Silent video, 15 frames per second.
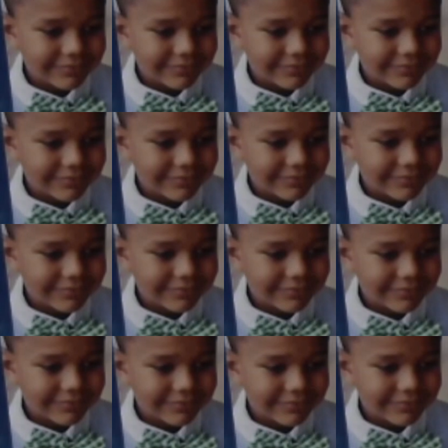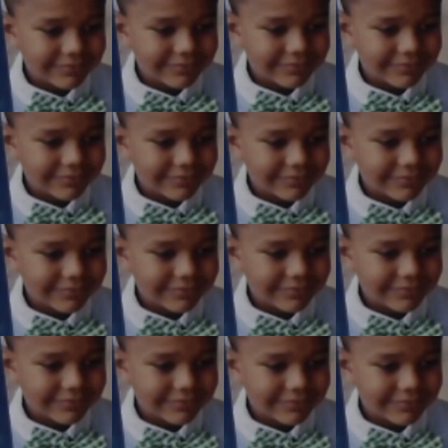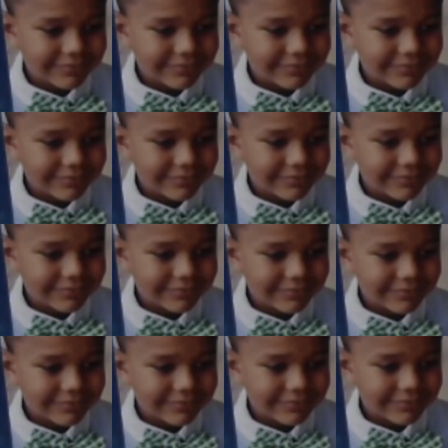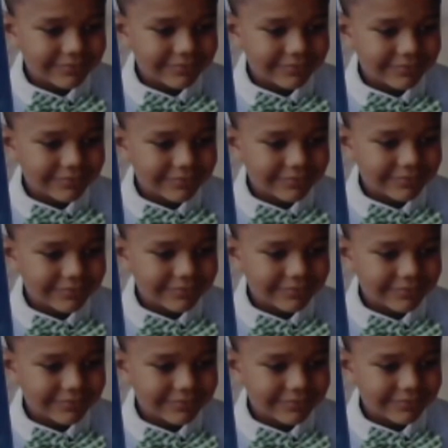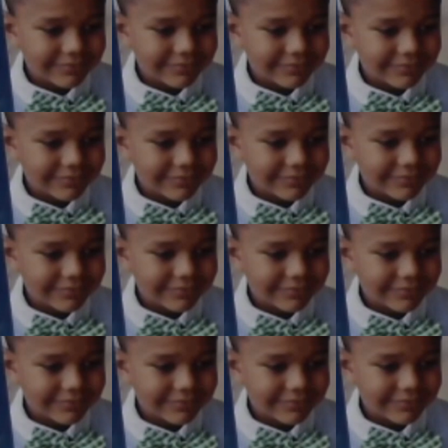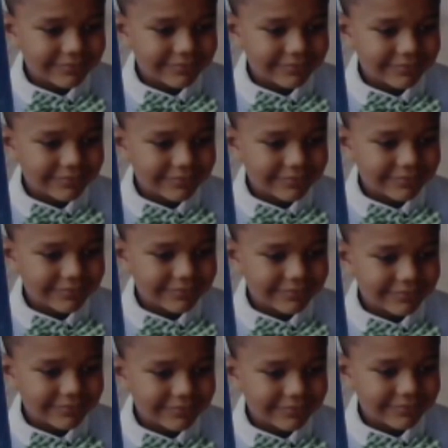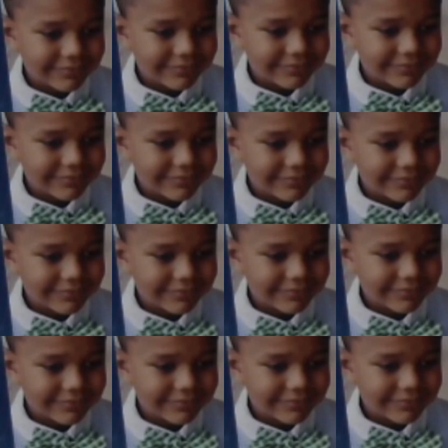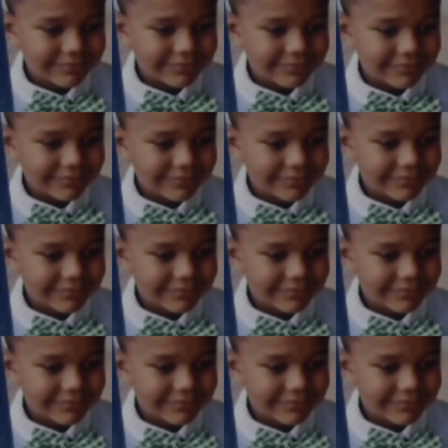[no speech]